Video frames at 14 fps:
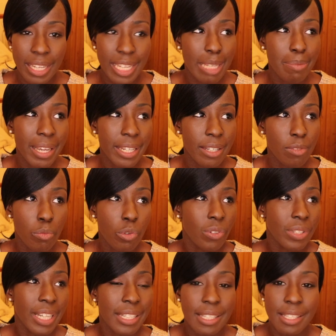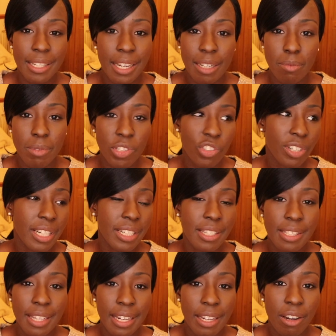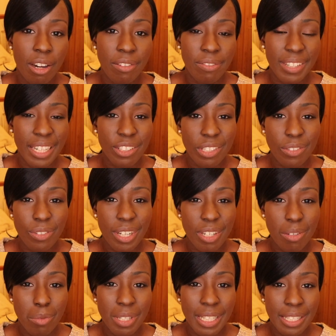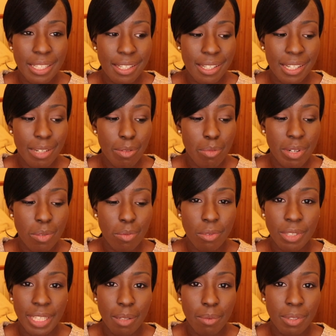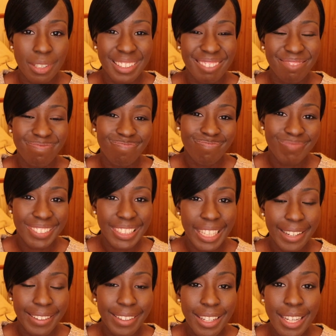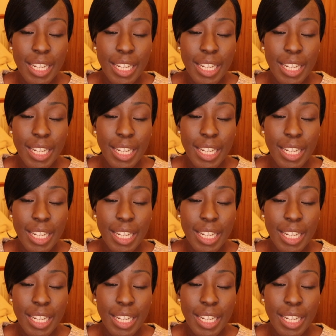eBay had worn that design and was trying to sell it off, and I just thought, I don't want that design, everybody's worn that one, and no.